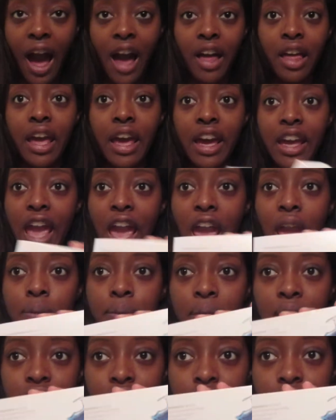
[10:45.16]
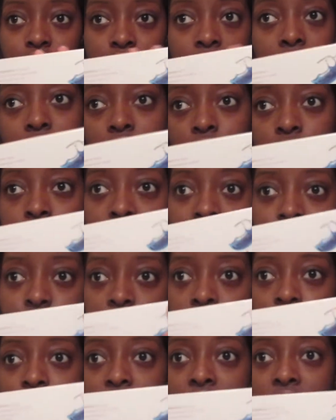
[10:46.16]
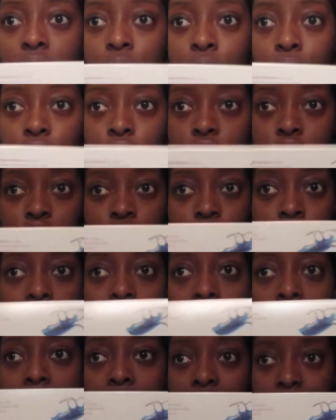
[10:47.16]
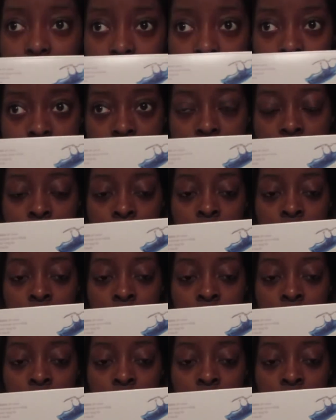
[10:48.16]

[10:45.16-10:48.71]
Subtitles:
it came in, like, my stuff came with this box.